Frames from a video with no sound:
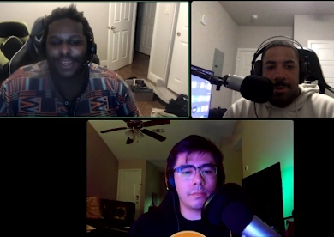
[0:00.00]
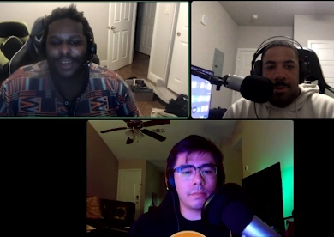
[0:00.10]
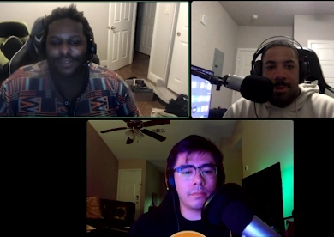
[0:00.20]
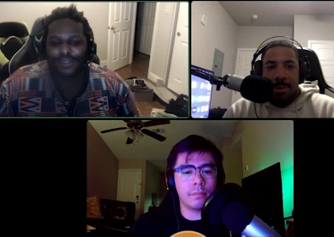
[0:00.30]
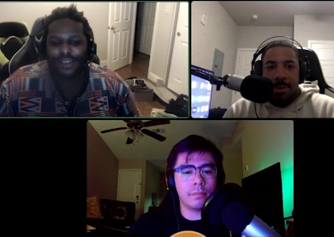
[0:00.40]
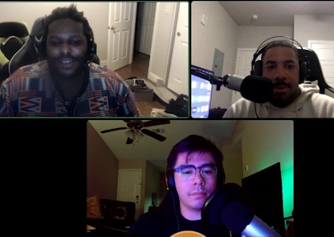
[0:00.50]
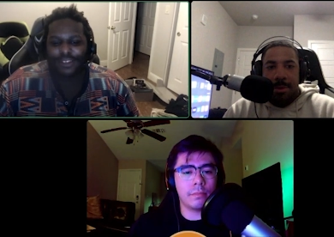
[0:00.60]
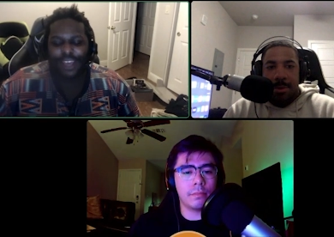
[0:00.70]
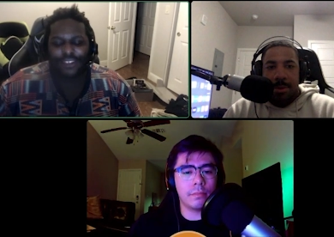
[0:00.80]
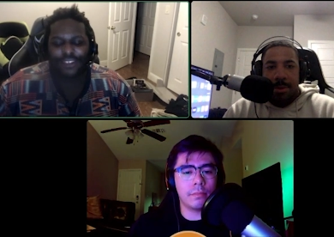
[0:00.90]
Speaker 1: He actually
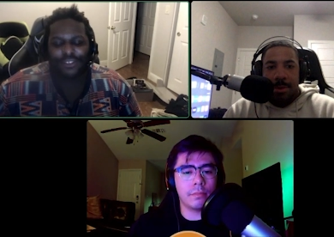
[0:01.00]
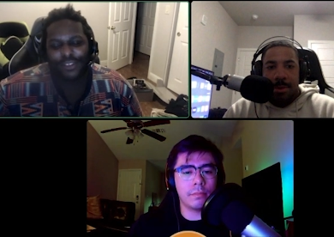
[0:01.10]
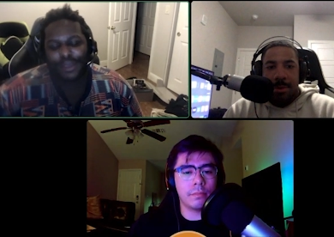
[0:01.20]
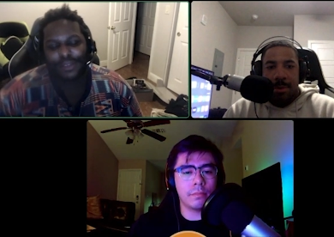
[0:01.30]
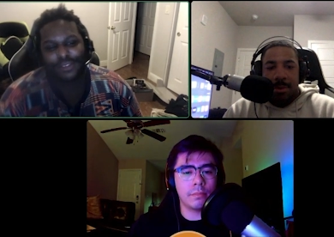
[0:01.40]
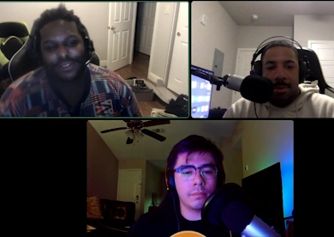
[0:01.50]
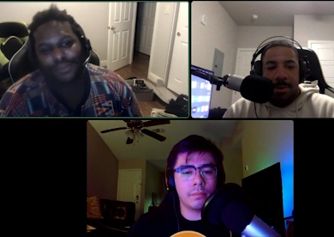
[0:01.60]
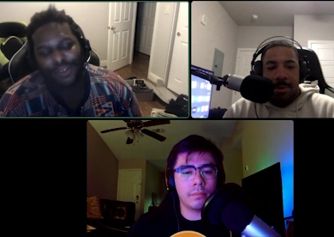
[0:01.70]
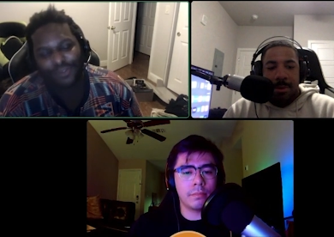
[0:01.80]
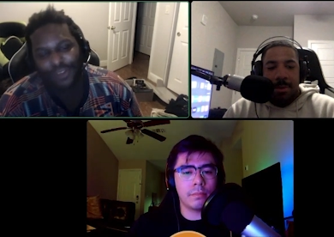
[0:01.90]
actually needs to be a
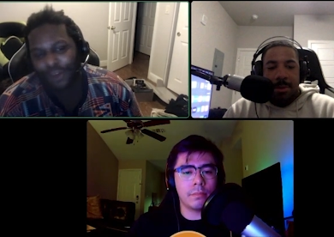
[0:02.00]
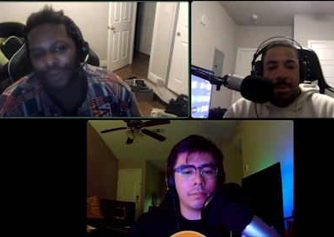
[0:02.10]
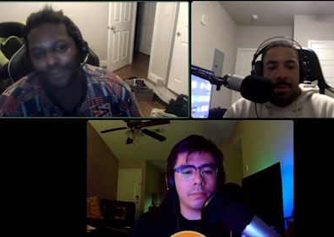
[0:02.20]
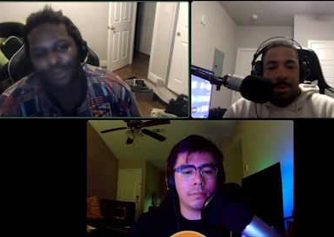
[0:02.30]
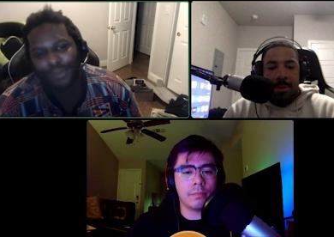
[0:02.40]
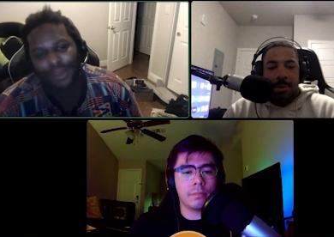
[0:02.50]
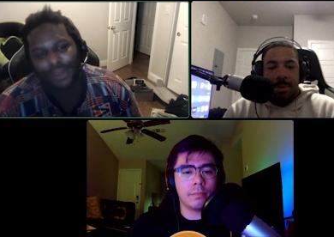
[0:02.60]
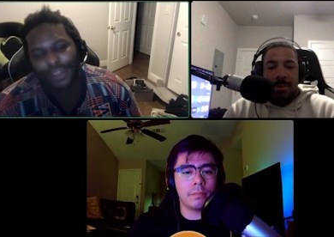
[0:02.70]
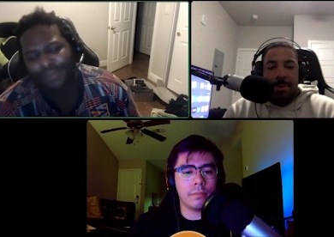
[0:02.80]
symbol of hope and that's